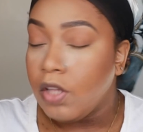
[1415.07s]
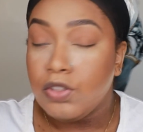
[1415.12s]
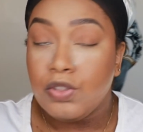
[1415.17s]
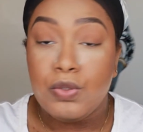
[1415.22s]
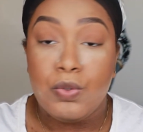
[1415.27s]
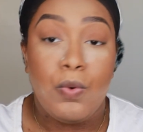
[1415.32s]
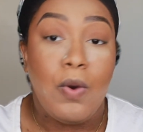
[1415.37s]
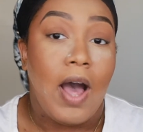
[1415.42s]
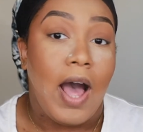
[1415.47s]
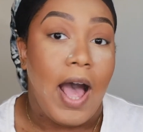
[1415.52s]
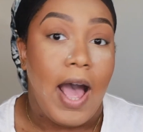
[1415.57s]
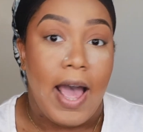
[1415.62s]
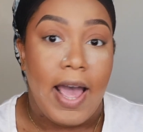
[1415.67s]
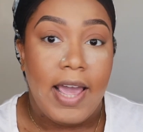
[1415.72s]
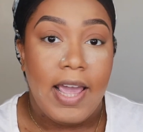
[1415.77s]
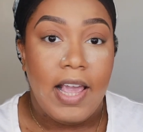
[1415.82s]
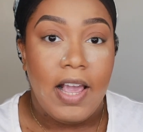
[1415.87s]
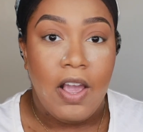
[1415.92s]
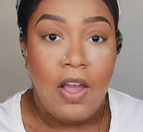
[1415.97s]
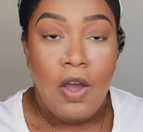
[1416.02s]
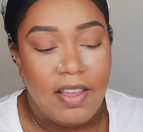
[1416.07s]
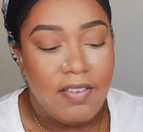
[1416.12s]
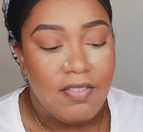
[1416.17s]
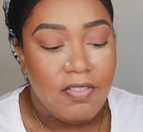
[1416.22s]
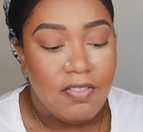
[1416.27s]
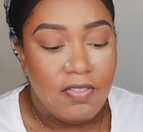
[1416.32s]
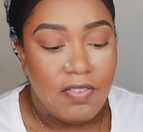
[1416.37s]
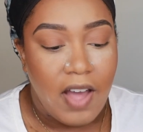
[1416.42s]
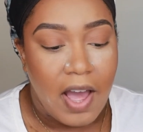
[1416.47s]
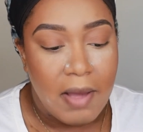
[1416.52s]
too high,
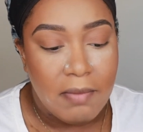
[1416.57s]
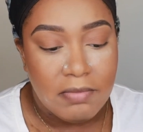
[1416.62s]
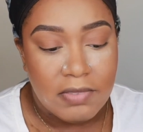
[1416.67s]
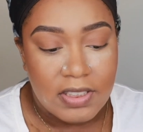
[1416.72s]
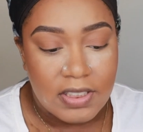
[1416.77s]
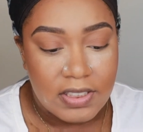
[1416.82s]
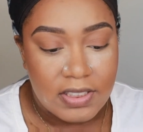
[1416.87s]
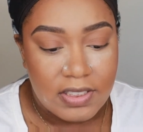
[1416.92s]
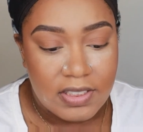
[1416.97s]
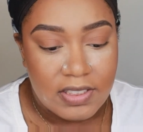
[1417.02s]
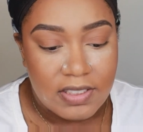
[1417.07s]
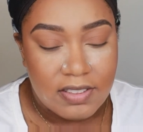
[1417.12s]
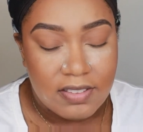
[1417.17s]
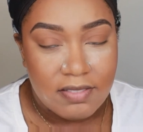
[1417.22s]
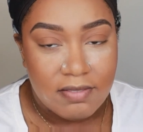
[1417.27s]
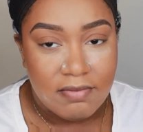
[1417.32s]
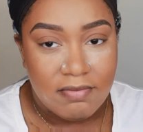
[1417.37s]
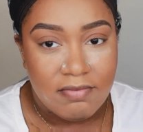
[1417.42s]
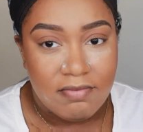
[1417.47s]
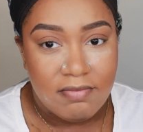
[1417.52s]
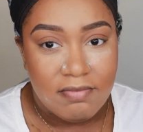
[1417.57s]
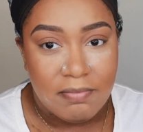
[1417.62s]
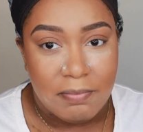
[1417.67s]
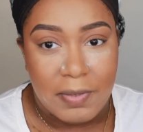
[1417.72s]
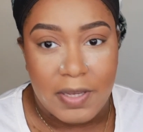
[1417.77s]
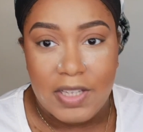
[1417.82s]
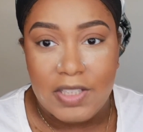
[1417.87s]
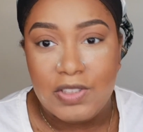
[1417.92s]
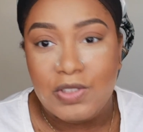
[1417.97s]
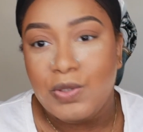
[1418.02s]
if I'm just
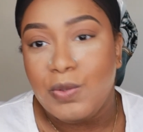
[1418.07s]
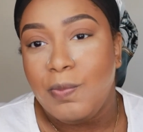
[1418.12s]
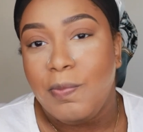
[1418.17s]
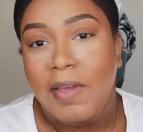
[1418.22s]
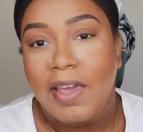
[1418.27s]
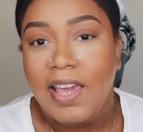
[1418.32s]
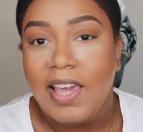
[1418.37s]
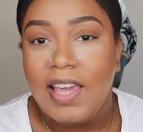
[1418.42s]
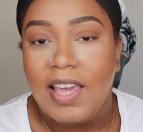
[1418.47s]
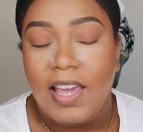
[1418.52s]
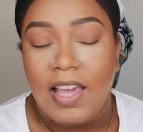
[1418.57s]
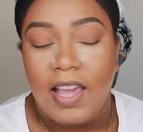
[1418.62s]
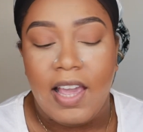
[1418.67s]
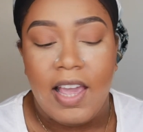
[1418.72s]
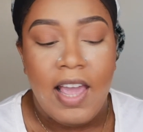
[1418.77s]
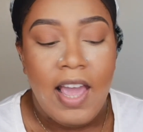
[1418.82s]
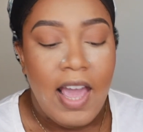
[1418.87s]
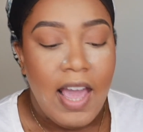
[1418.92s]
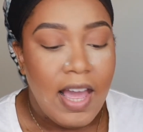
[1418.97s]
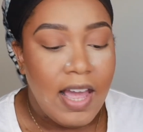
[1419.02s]
being too picky.